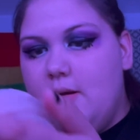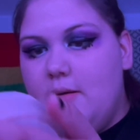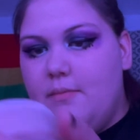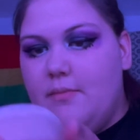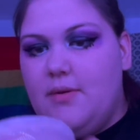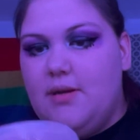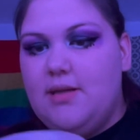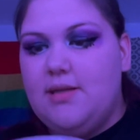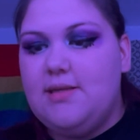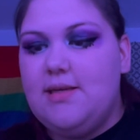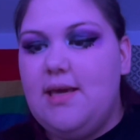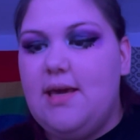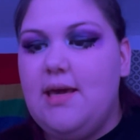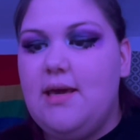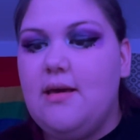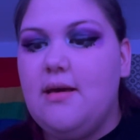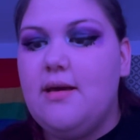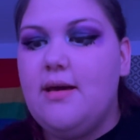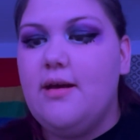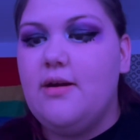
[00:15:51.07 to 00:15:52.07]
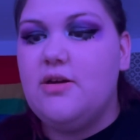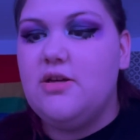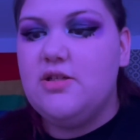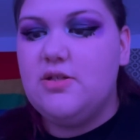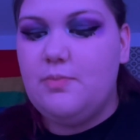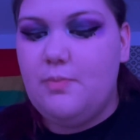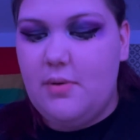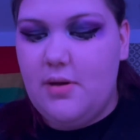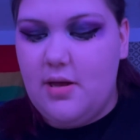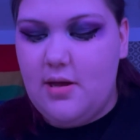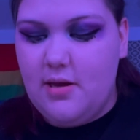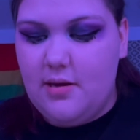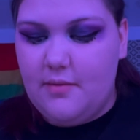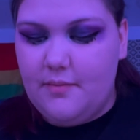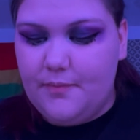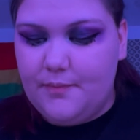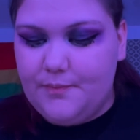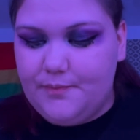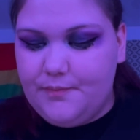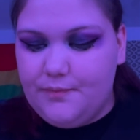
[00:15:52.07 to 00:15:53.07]
I'm going to take Airspun
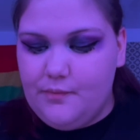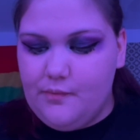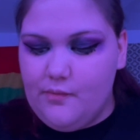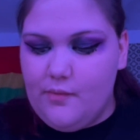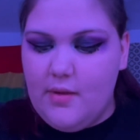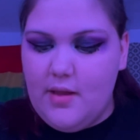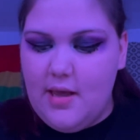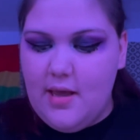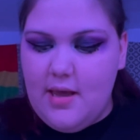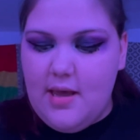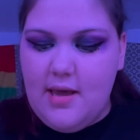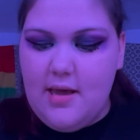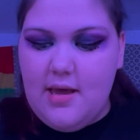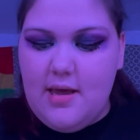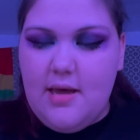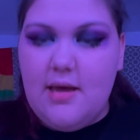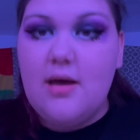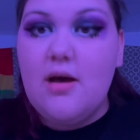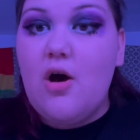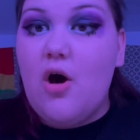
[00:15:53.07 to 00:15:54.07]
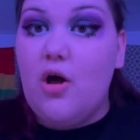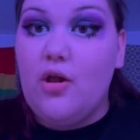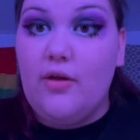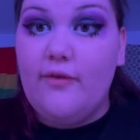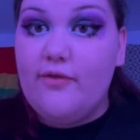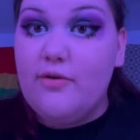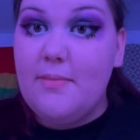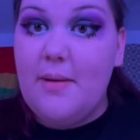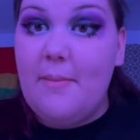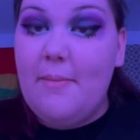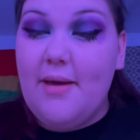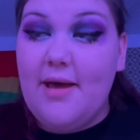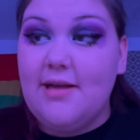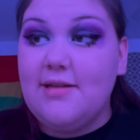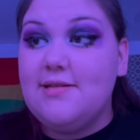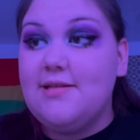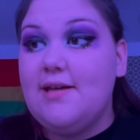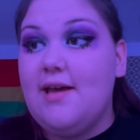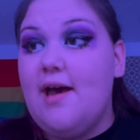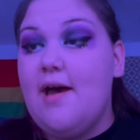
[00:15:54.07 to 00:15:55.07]
all over my
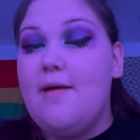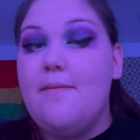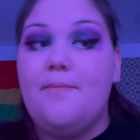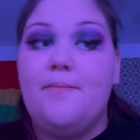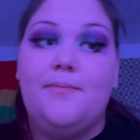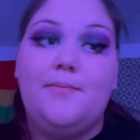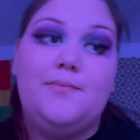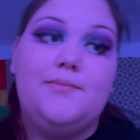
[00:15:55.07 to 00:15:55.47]
pants again